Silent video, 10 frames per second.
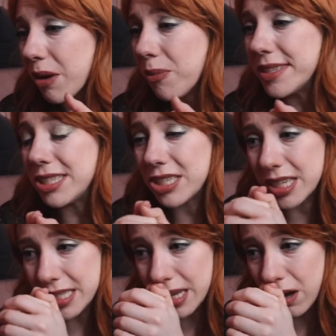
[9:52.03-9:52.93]
was
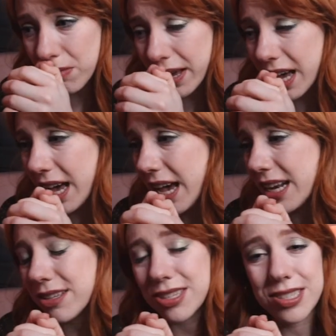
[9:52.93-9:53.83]
just, oh my
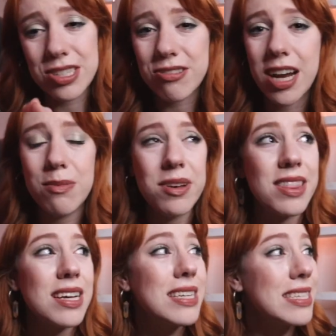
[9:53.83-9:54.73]
god, just incredible.
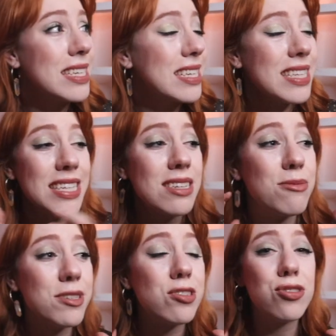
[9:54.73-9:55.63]
And the Gl Glinda
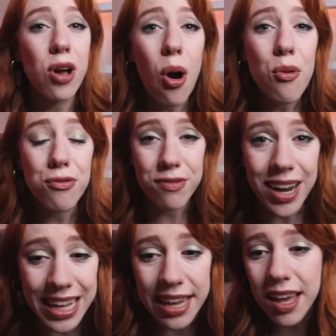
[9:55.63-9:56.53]
was so
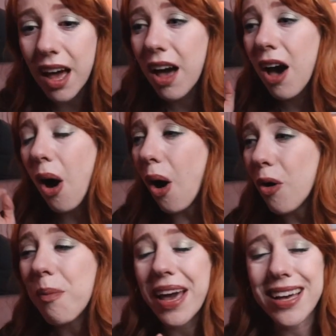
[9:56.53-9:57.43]
funny
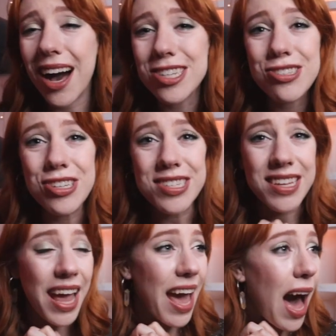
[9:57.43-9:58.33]
oh my gosh,
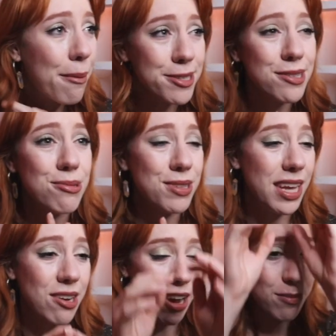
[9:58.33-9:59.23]
just
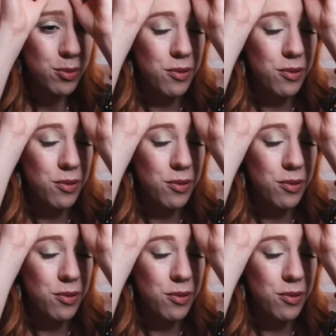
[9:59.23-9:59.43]
absolutely incredible